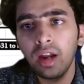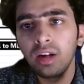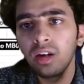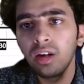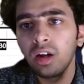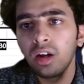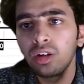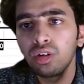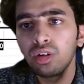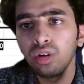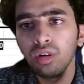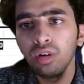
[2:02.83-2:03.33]
CAN
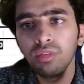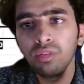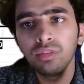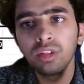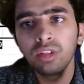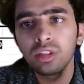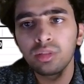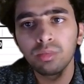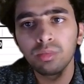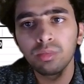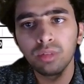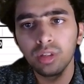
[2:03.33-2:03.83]
data
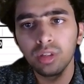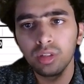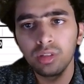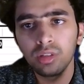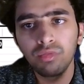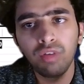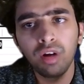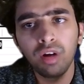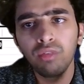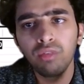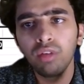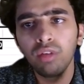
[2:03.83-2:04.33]
of this
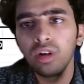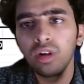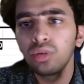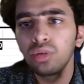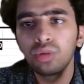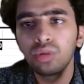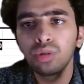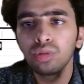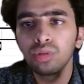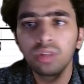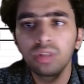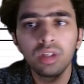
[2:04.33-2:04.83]

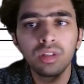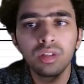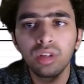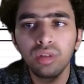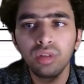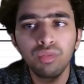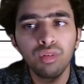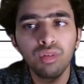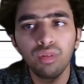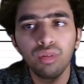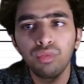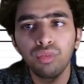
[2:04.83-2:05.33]

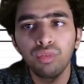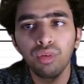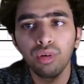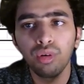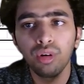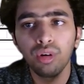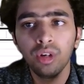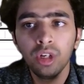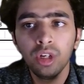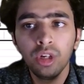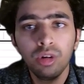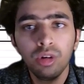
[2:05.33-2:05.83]

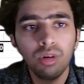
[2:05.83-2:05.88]
11223344.